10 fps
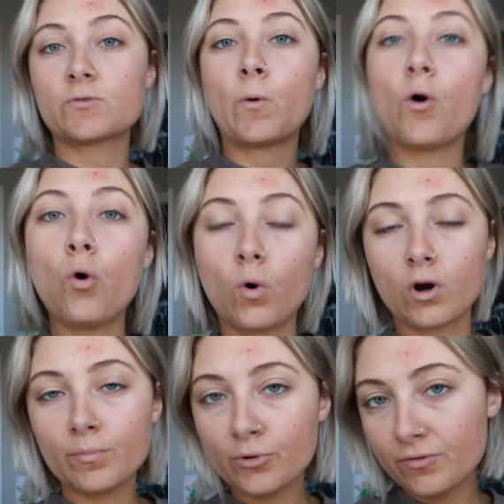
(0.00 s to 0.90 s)
is what
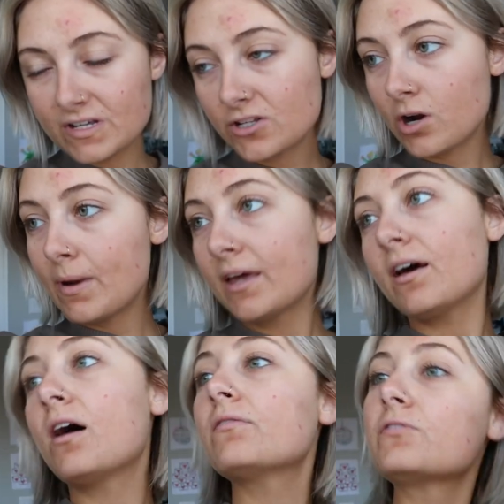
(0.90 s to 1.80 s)
horror movies are made
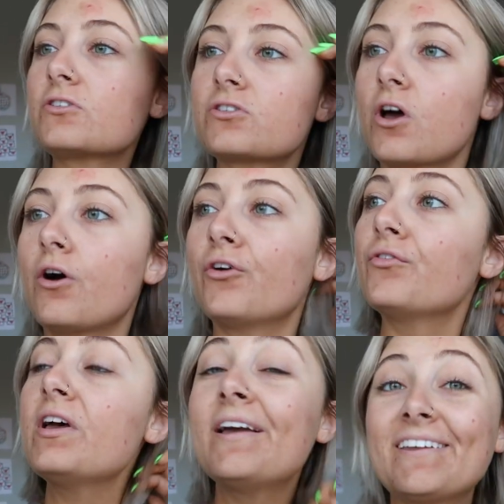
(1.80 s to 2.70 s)
of,
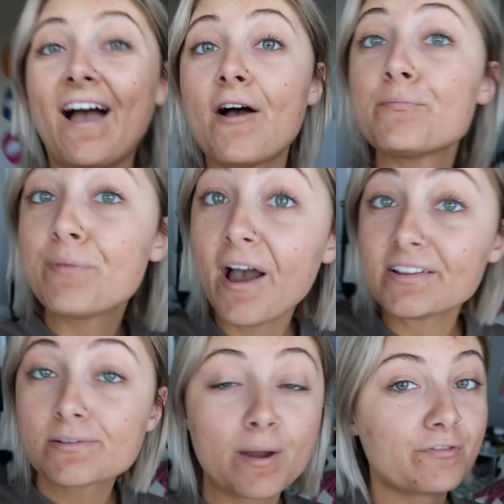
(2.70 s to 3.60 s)
so yeah.
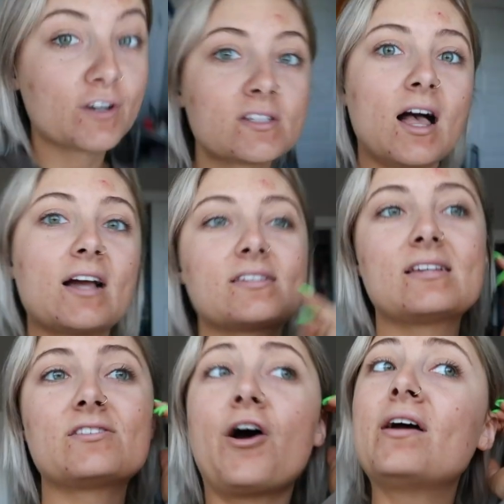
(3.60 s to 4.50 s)
But my first class
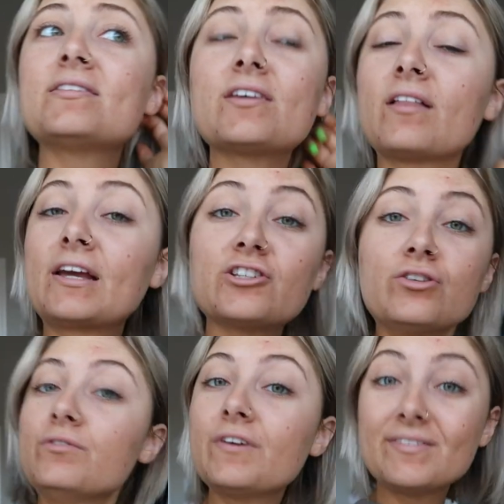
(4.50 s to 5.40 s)
is not until like
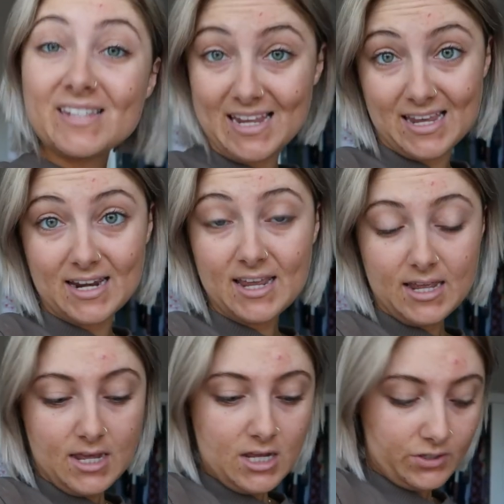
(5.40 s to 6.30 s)
two fifteen,
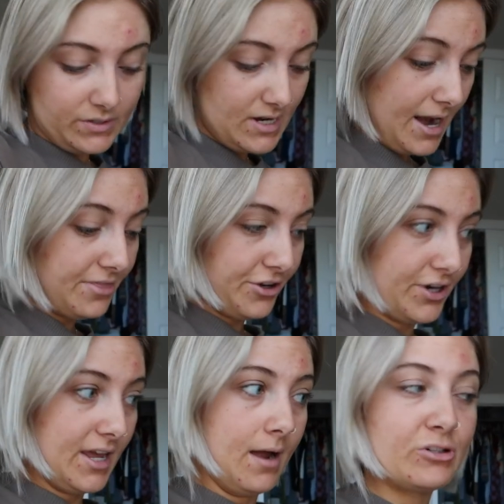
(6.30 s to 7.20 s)
so it's nine
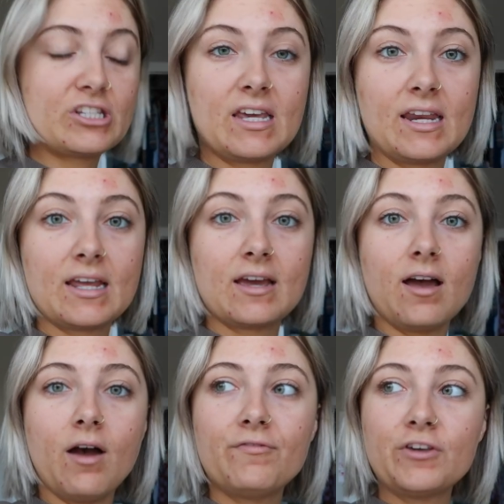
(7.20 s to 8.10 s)
thirty. I'm just getting
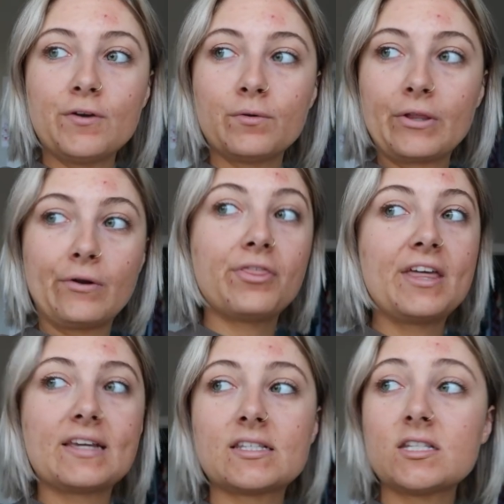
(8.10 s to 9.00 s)
a few little
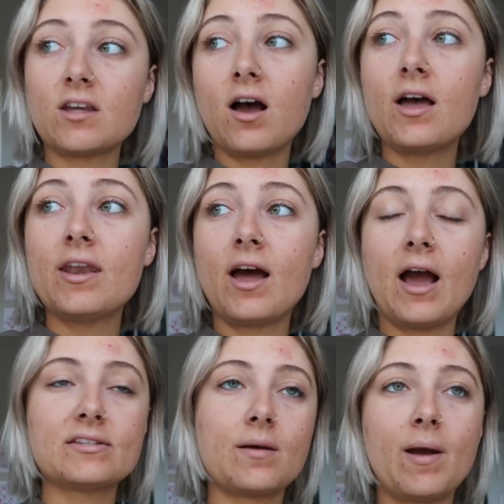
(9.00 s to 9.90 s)
things done.
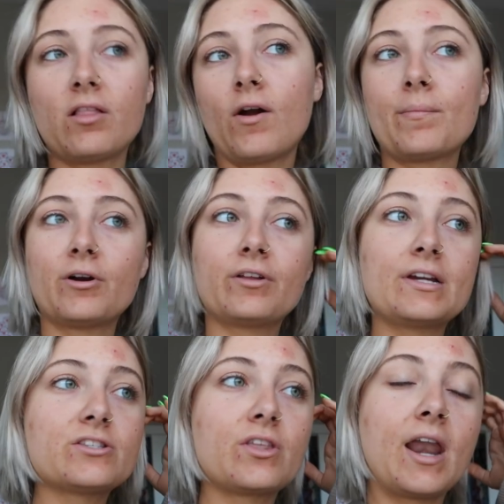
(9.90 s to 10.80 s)
I set my alarm
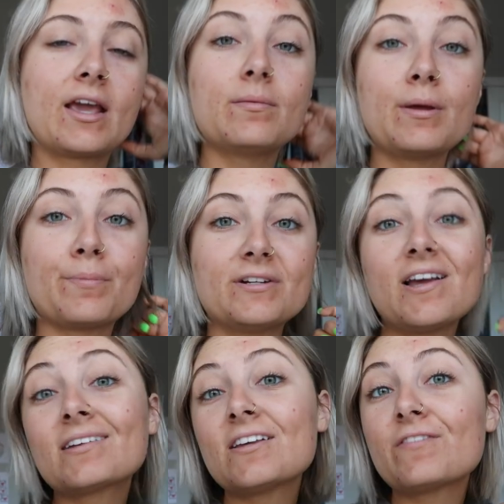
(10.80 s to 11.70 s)
early so that I could be
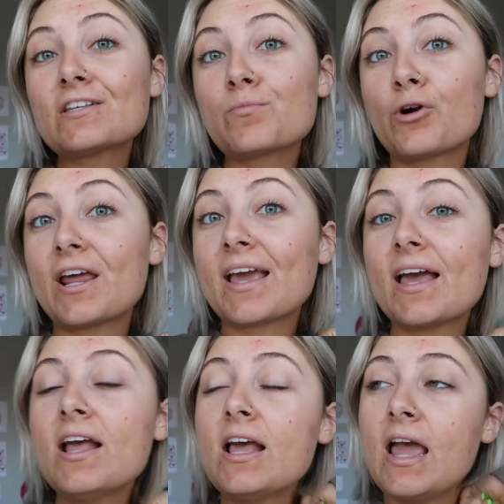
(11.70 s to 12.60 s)
productive this
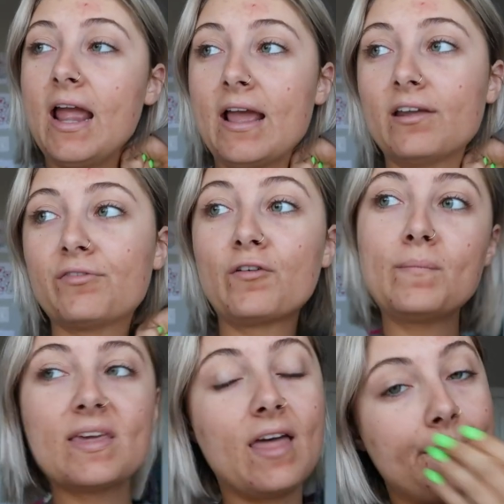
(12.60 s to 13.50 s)
morning, and for
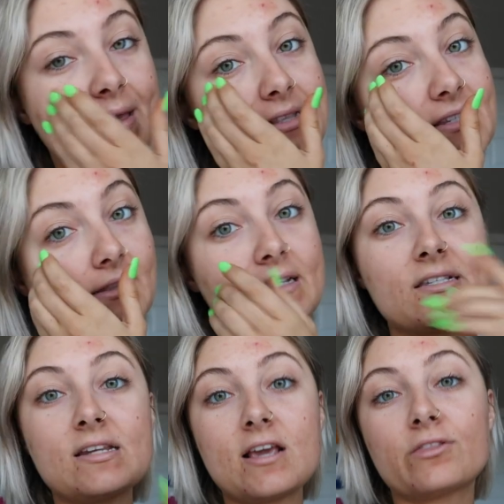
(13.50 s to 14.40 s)
me that means
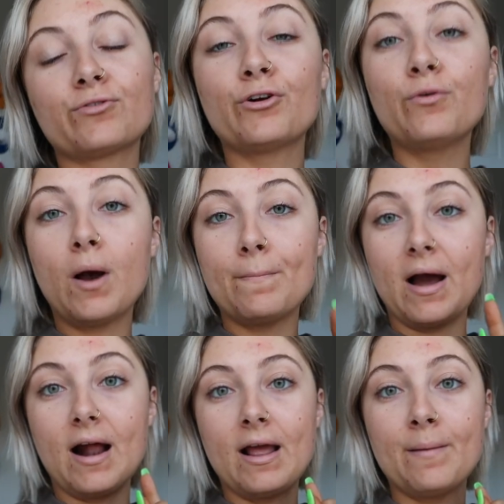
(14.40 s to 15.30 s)
listening through
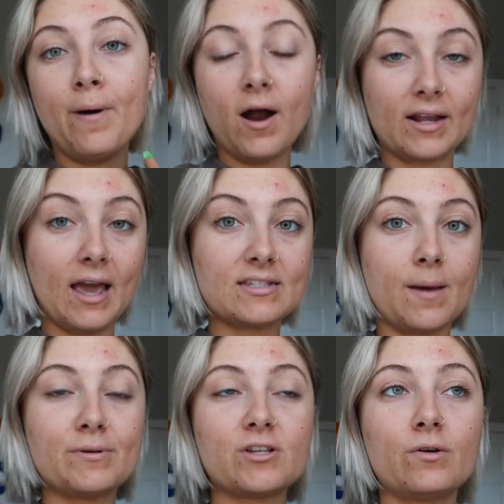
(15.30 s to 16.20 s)
my podcast
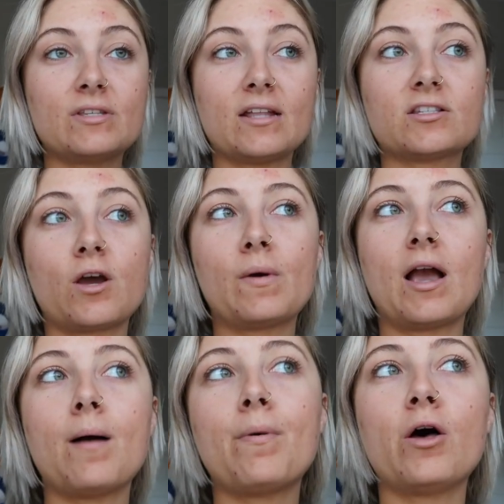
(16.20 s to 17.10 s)
episode that's
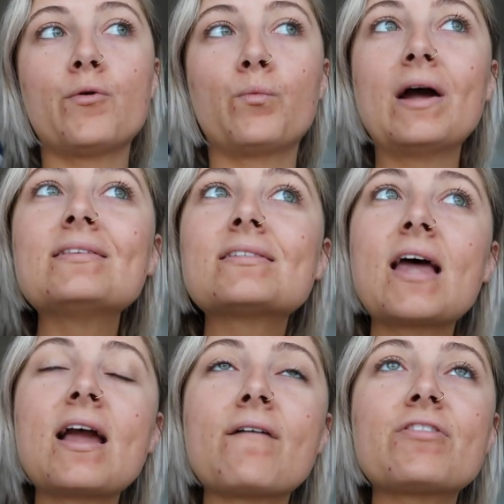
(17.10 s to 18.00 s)
going up on
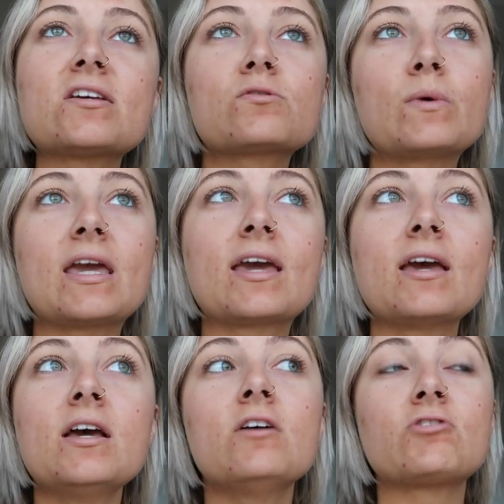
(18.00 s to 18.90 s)
Wednesday of this week.
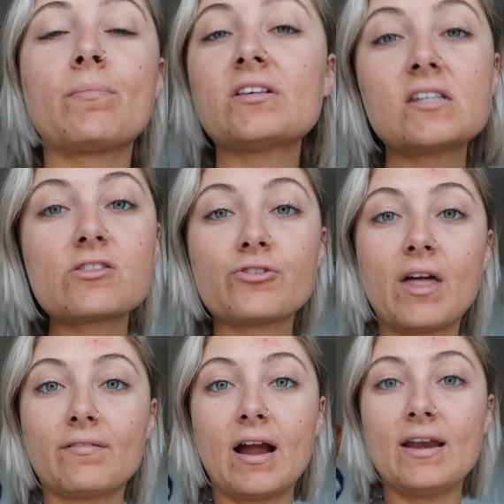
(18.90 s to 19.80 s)
So I'm listening through
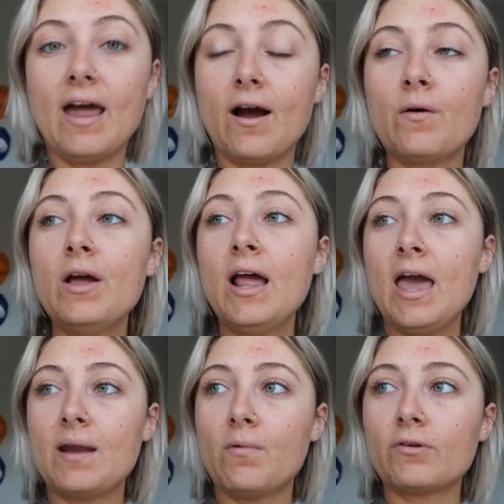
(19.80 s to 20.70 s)
that right now,
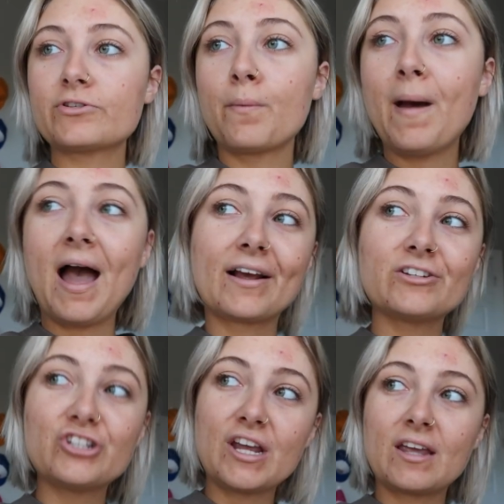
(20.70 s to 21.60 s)
and I'm also
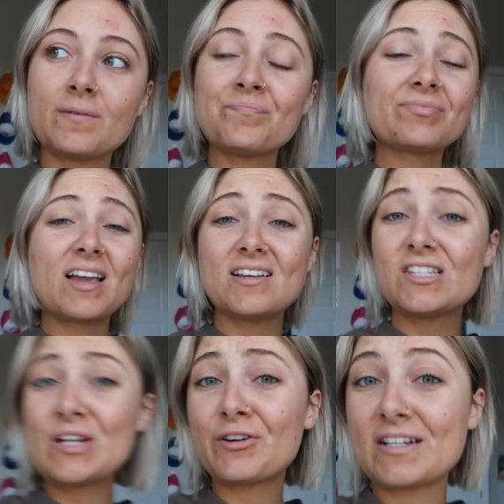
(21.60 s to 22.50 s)
packaging a
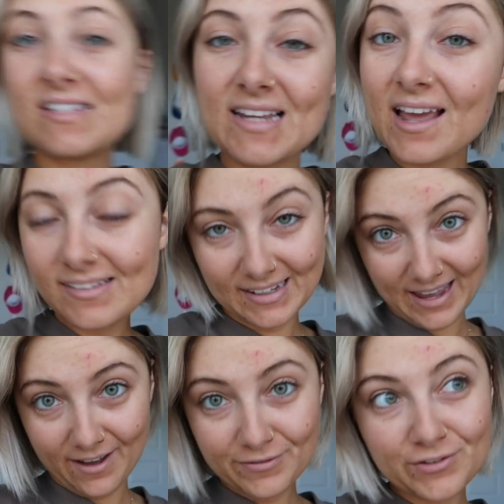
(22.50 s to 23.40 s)
Secret Santa
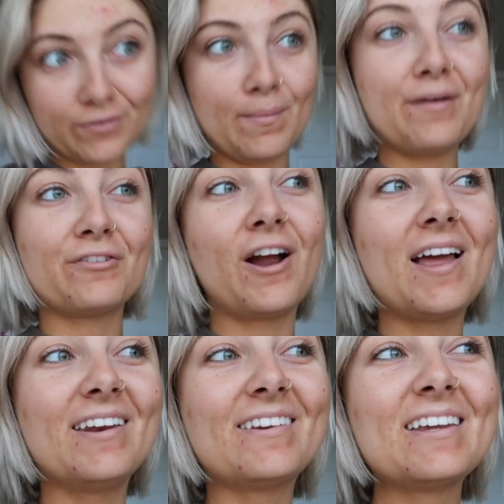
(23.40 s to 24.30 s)
gift for my
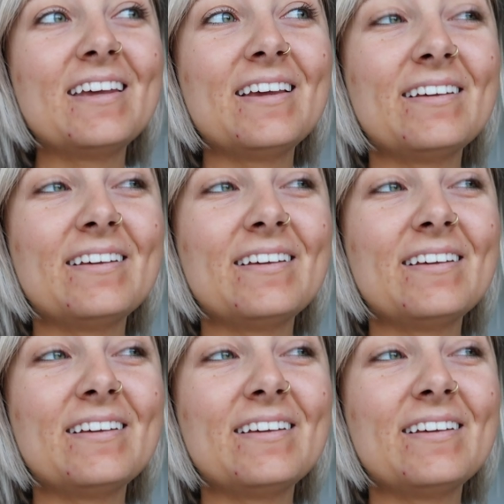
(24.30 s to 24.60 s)
friend.